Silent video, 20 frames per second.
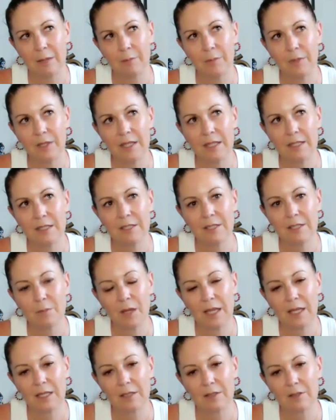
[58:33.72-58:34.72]
And begin to
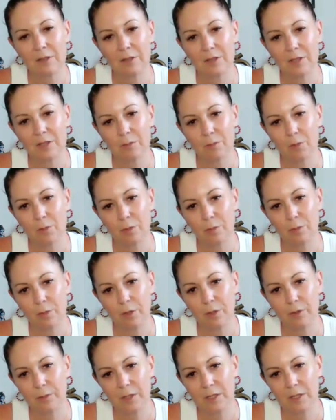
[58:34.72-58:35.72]
make small
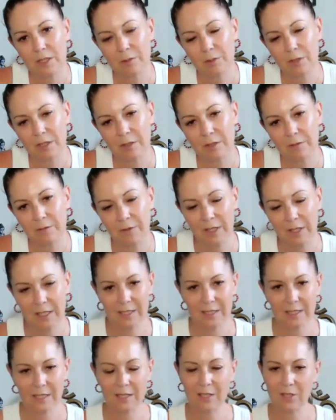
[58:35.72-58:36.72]
movements with the
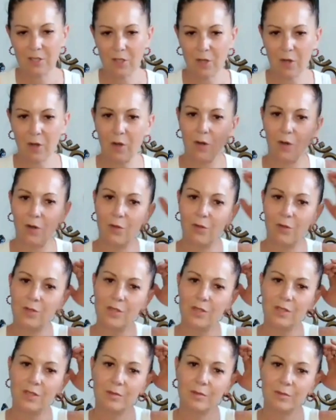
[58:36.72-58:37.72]
fingers and the
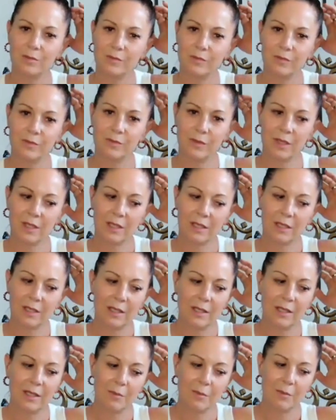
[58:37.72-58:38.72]
toes.
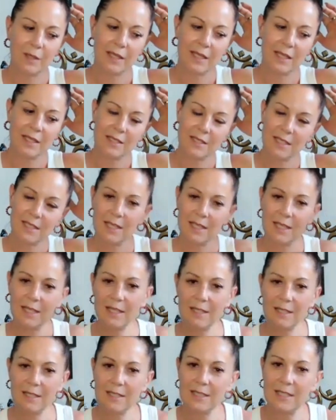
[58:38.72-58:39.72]
Begin to
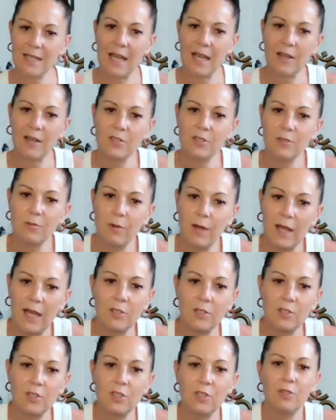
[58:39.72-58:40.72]
hear the sounds
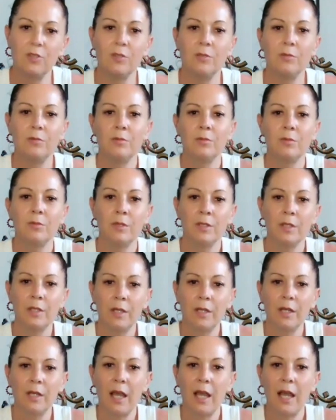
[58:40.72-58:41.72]
around you.
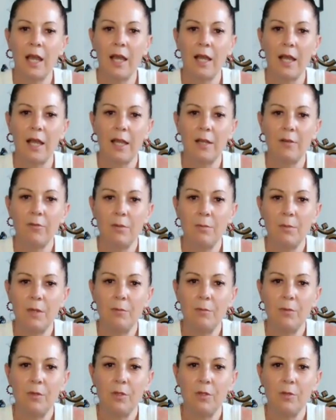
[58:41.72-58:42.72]
And
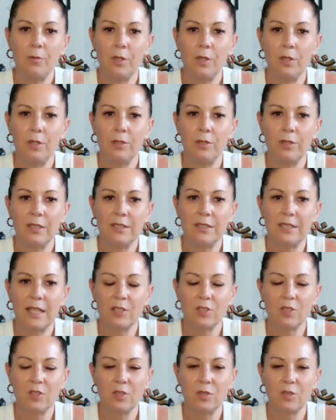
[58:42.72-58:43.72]
remember the world
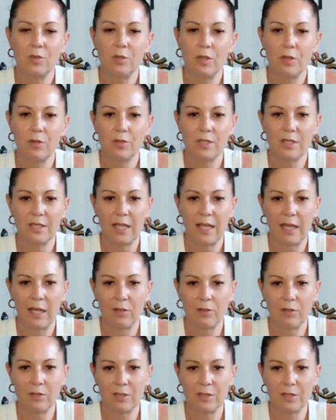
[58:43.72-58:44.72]
attached to those
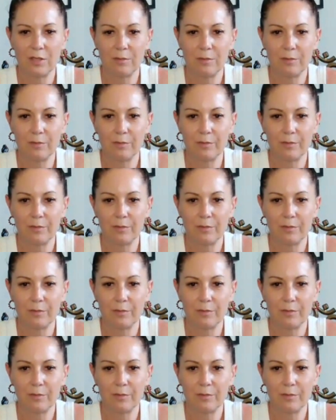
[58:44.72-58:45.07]
sounds.